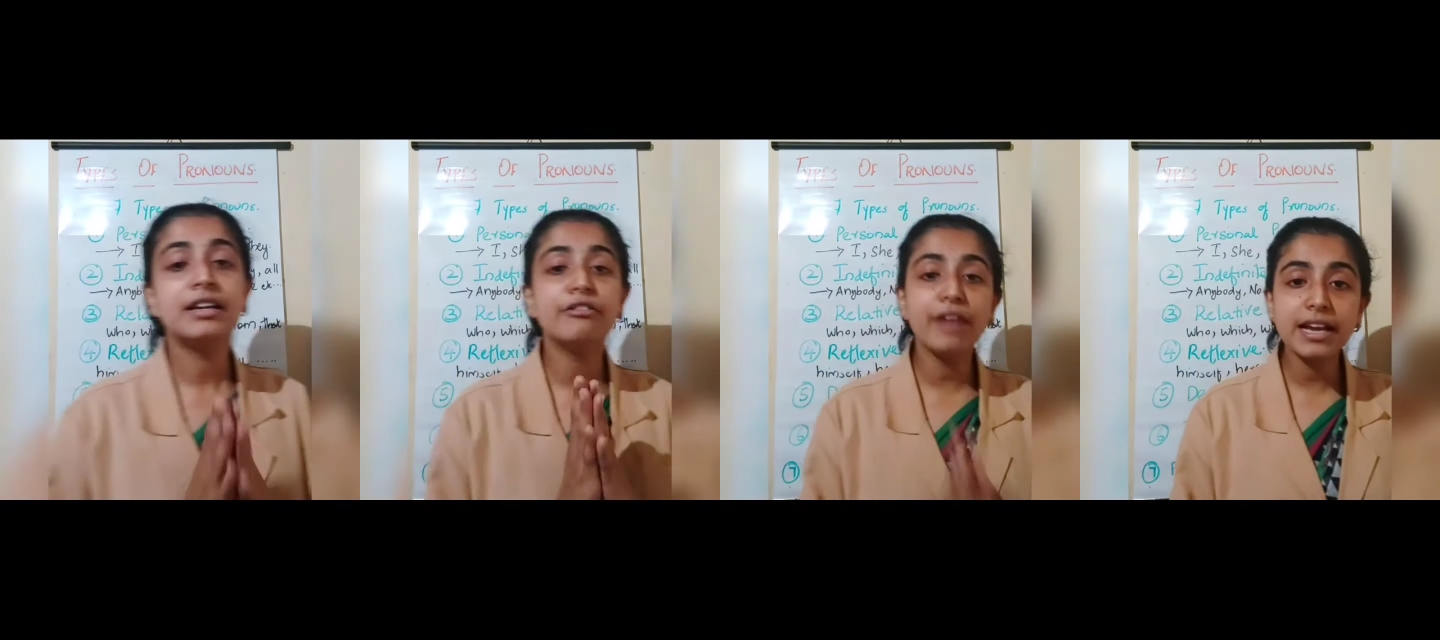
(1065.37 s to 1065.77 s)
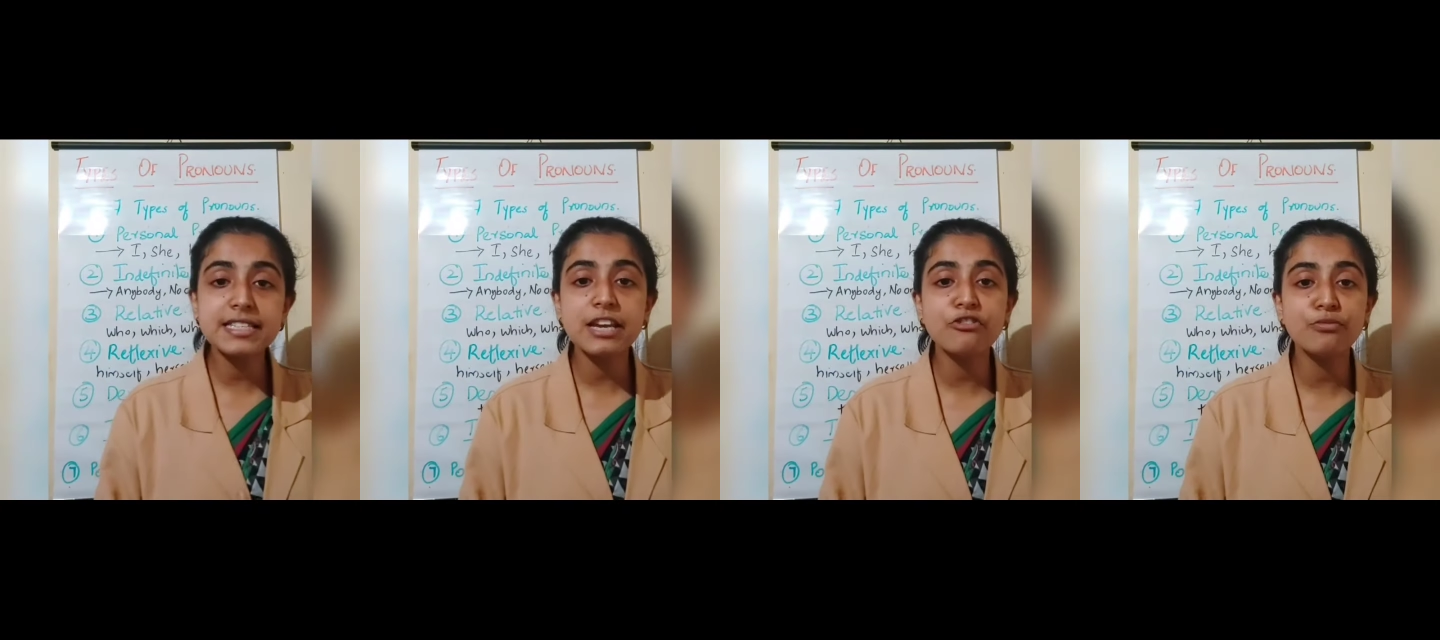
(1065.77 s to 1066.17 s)

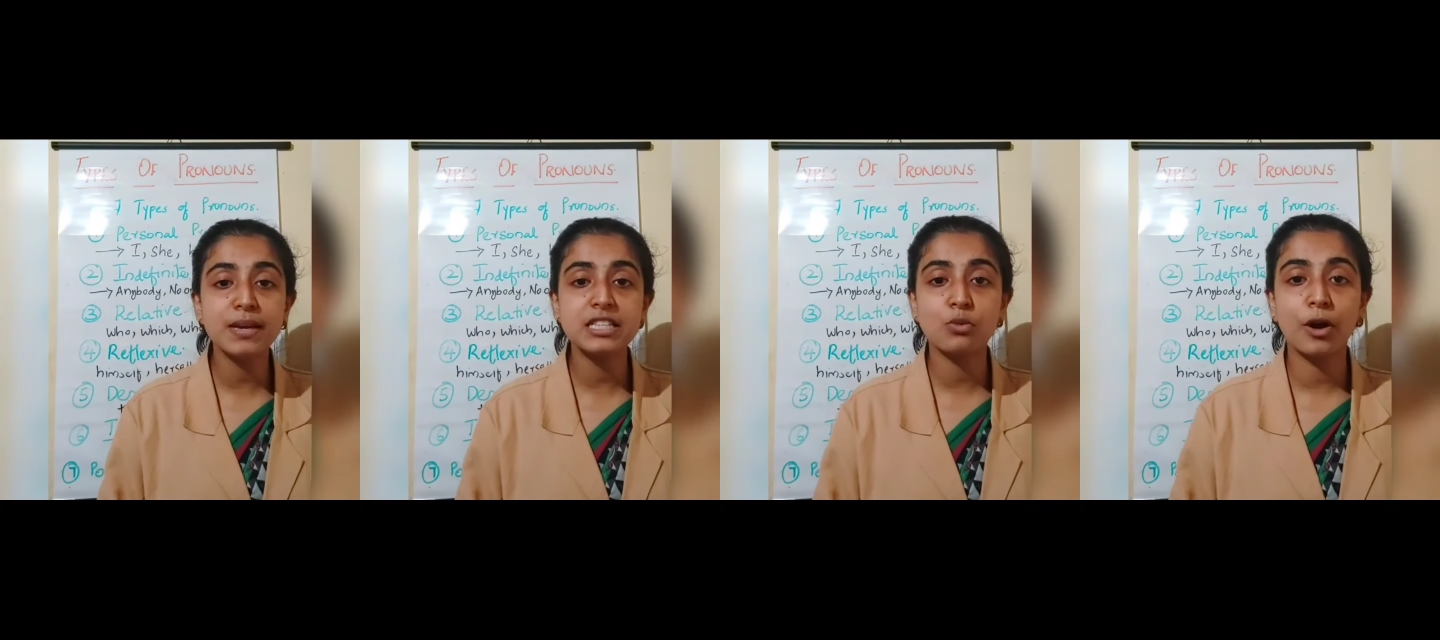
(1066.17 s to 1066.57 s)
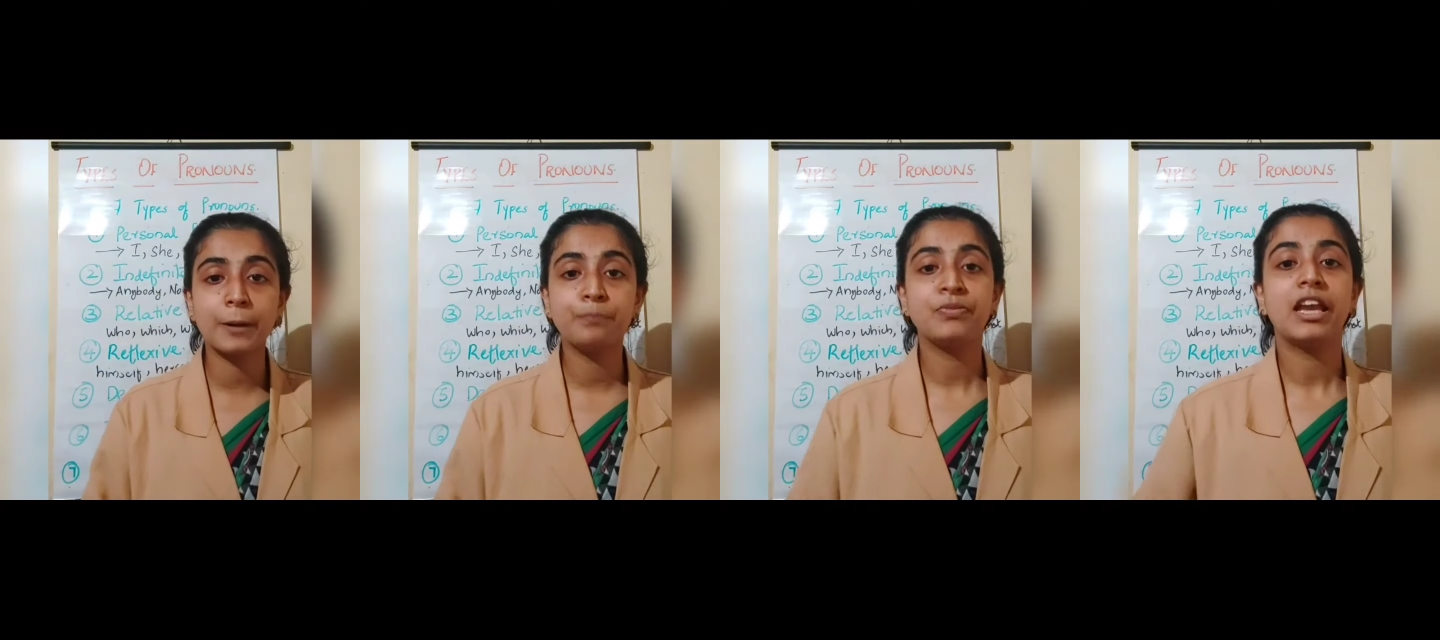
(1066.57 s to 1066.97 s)
Reflexive means what?
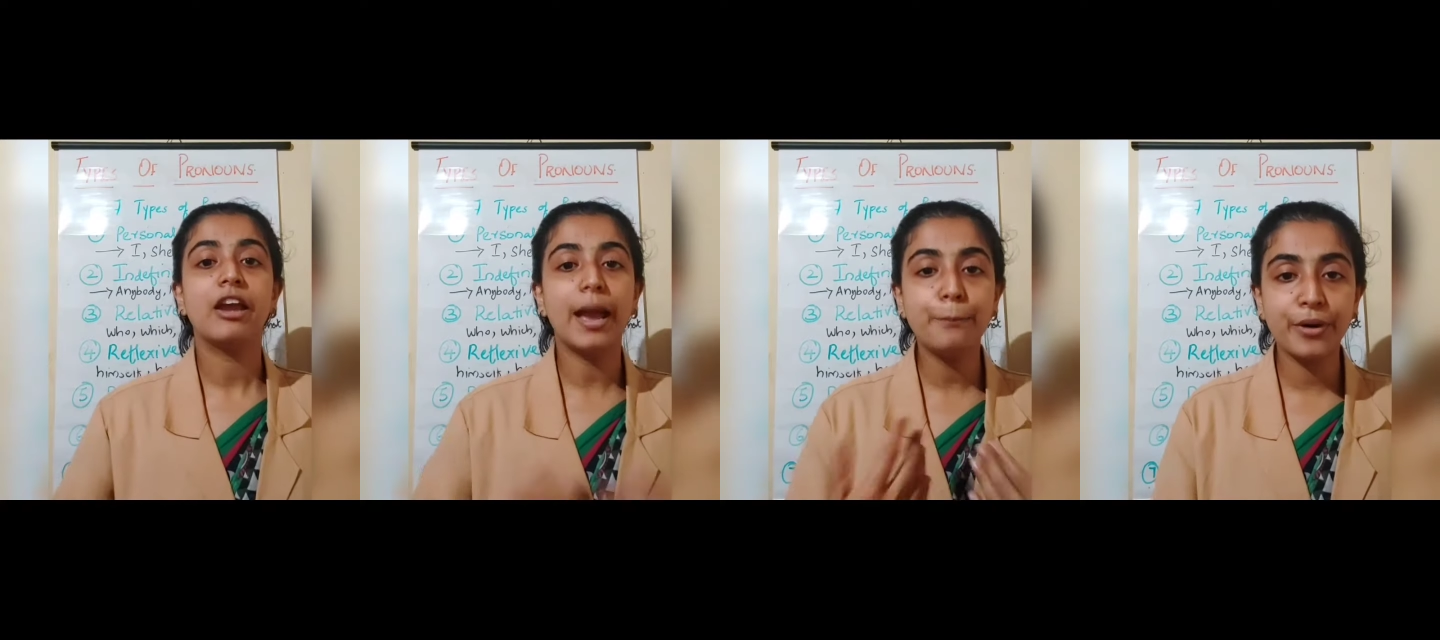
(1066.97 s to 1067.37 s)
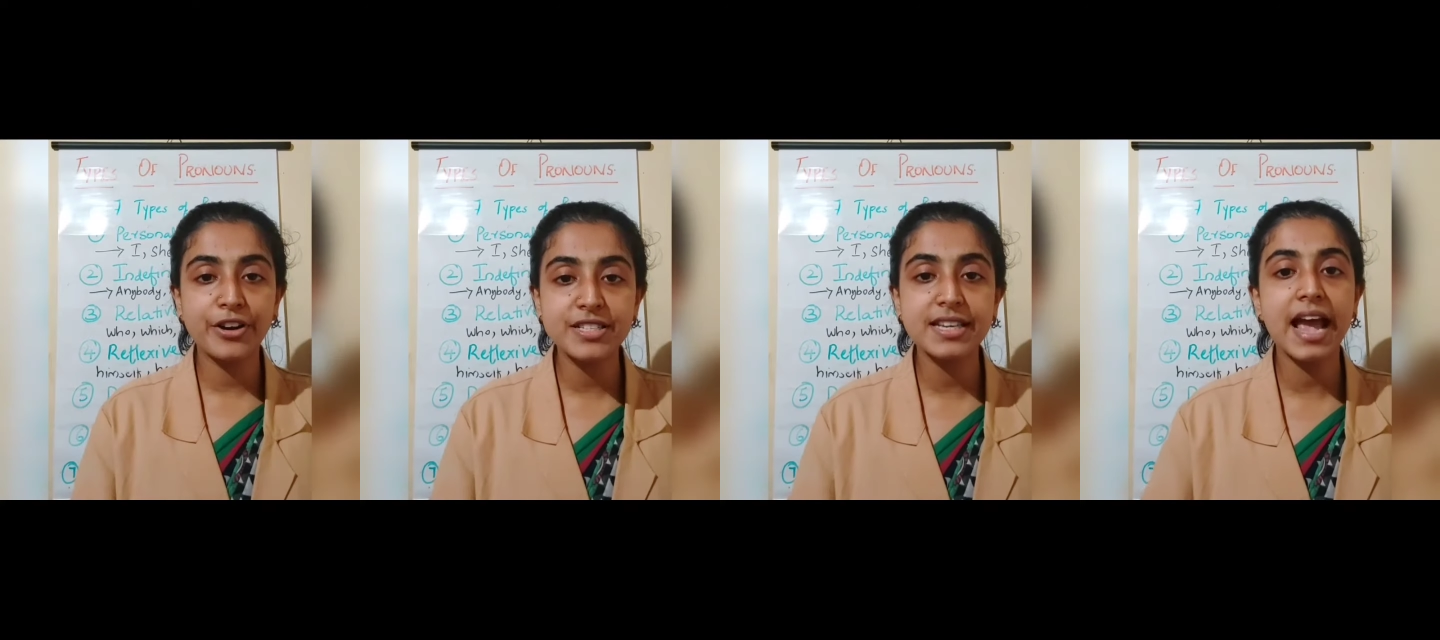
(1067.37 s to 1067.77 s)
A
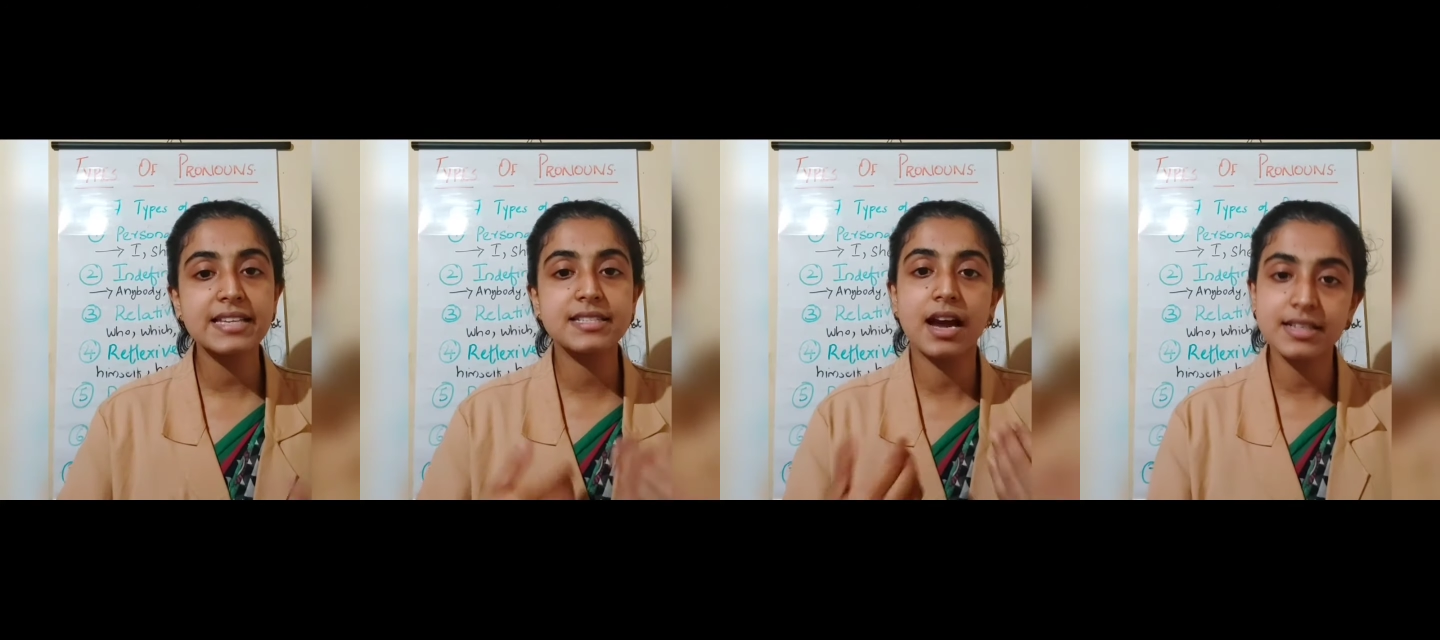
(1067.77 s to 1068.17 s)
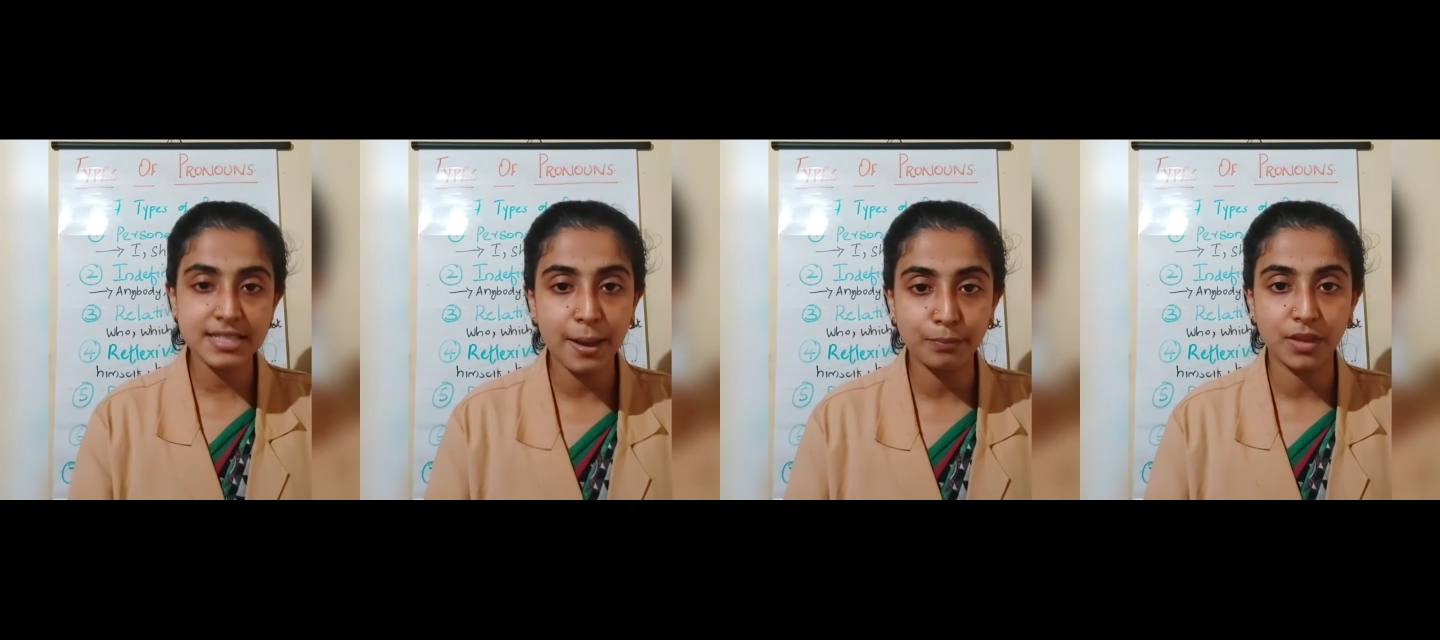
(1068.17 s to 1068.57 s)
person has done
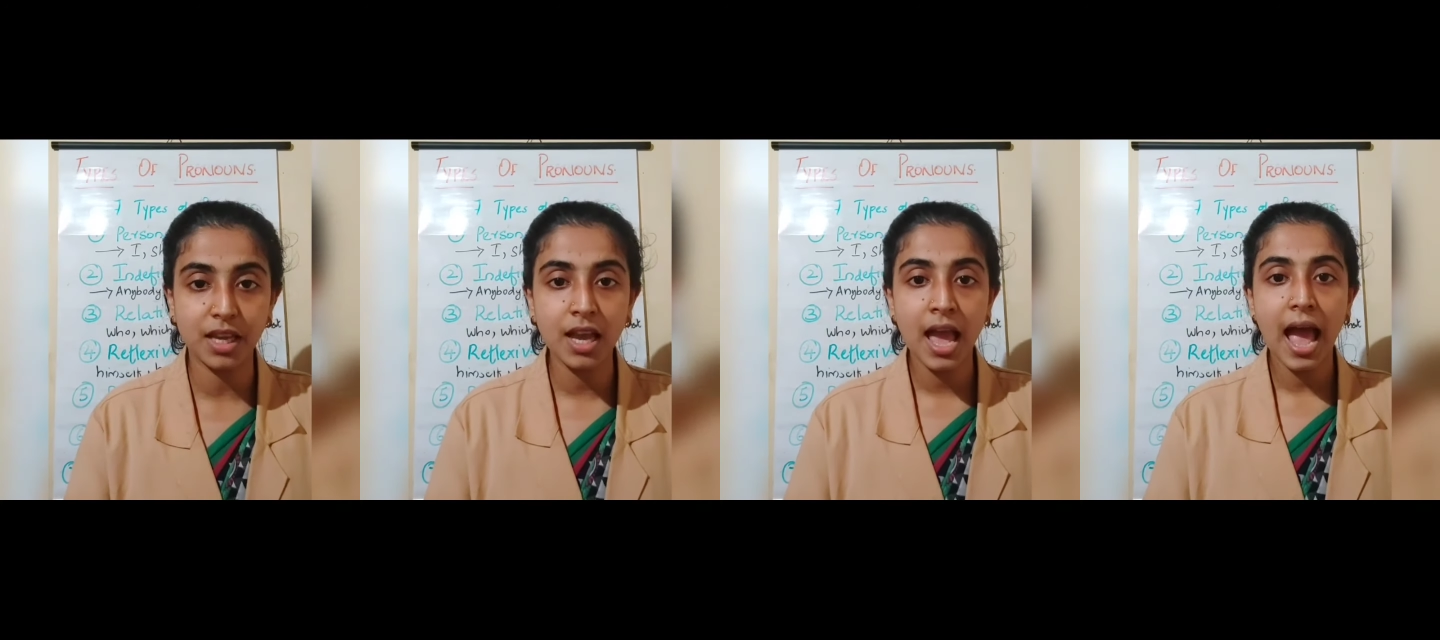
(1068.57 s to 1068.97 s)
something